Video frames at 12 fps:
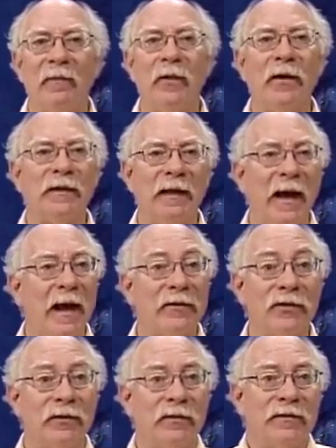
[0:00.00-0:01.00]

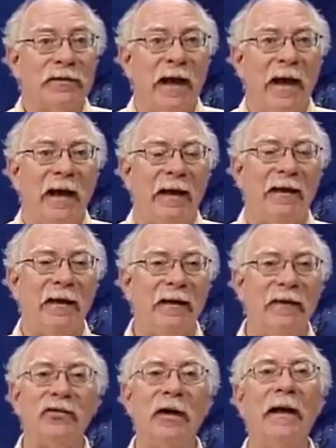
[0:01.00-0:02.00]
multinationals and
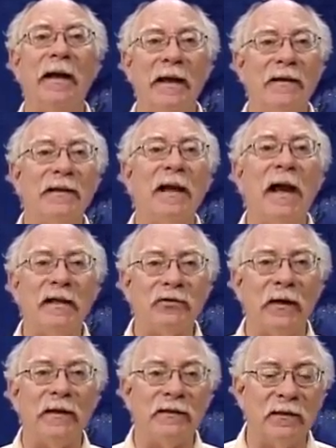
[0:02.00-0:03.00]
in trying to get the tax
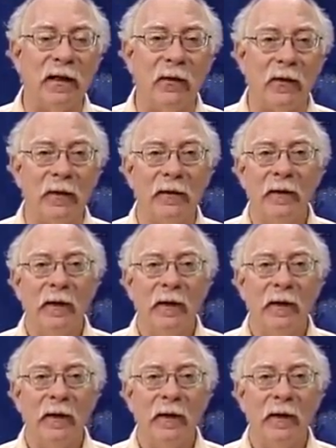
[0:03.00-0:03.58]
rates lower.